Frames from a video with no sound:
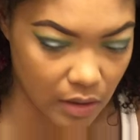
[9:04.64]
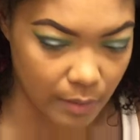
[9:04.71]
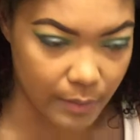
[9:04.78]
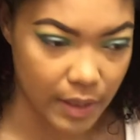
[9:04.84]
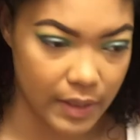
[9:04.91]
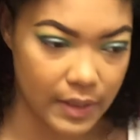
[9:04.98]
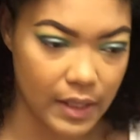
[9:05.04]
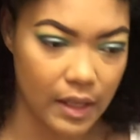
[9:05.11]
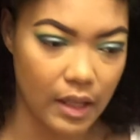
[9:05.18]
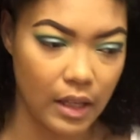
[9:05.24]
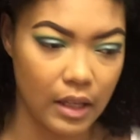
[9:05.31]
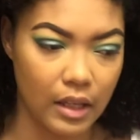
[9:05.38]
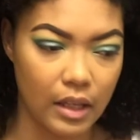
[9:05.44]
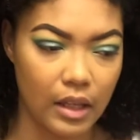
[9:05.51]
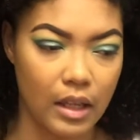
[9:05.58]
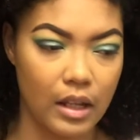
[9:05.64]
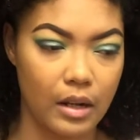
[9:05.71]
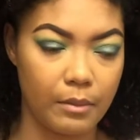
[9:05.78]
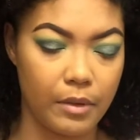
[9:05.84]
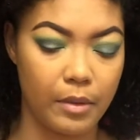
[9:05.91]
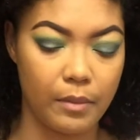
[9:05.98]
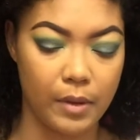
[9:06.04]
I'm gonna take and
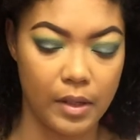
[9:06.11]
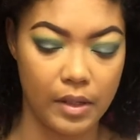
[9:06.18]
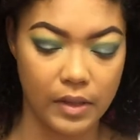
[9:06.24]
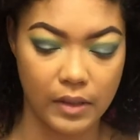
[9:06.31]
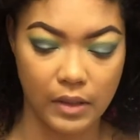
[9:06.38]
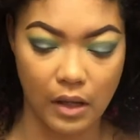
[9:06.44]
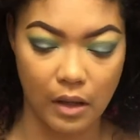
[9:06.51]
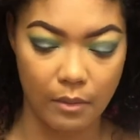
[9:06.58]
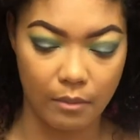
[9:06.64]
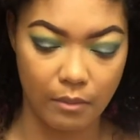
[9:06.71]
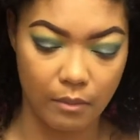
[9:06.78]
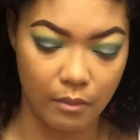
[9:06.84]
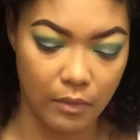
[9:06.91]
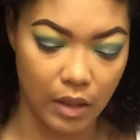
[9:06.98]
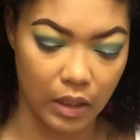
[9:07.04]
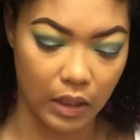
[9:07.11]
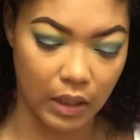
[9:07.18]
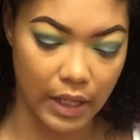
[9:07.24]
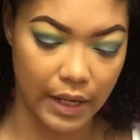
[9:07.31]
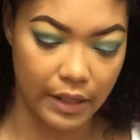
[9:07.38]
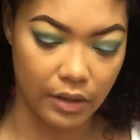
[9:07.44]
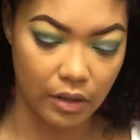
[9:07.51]
I'm gonna put some
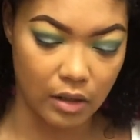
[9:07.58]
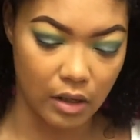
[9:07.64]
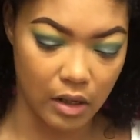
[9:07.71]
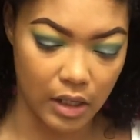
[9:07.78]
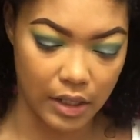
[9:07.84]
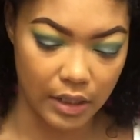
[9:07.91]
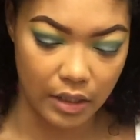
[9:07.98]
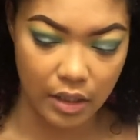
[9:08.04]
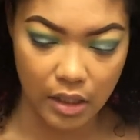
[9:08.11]
liner on.